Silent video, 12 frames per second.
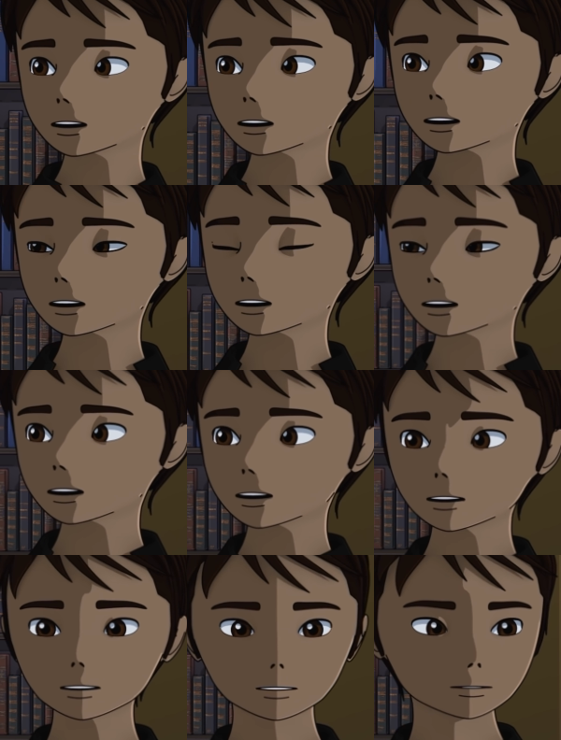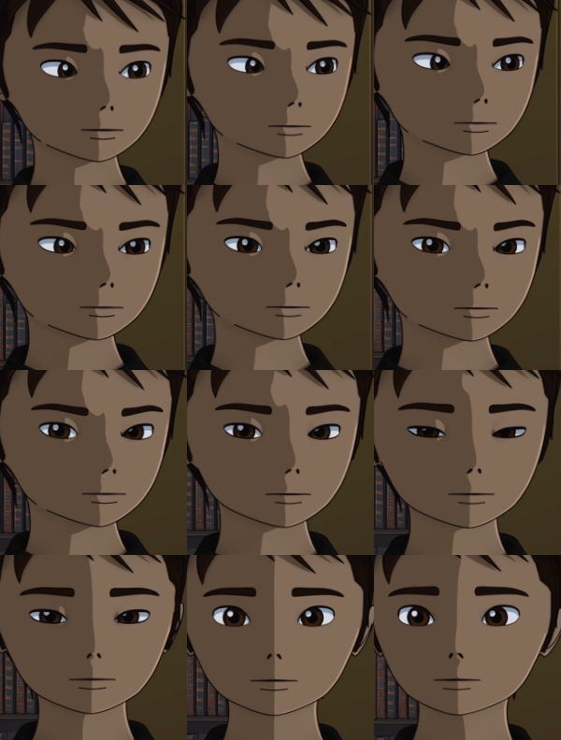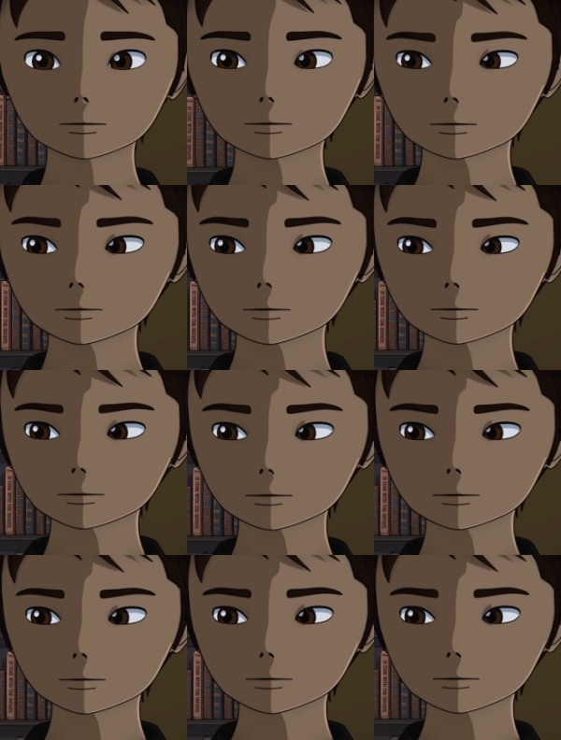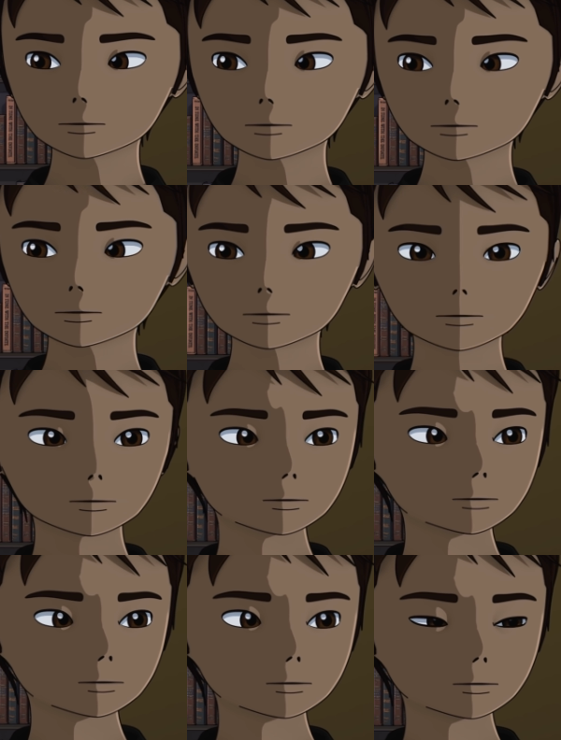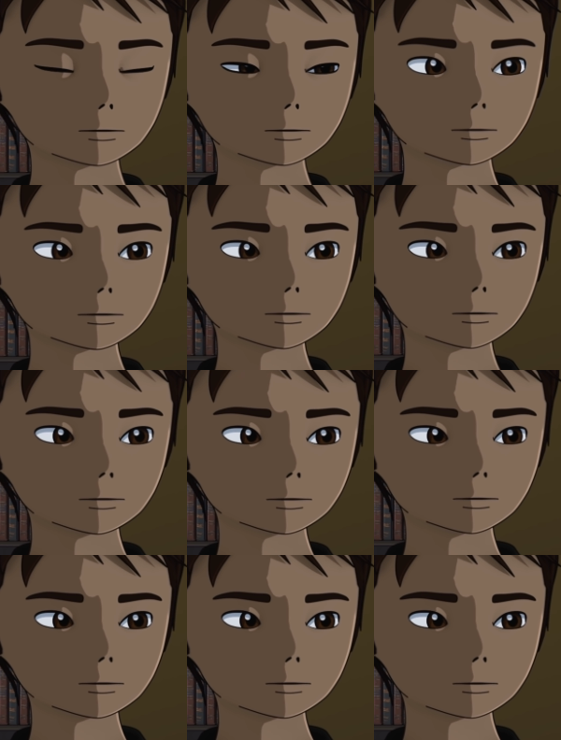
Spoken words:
But after a quick sweep of the library, I didn't find anyone,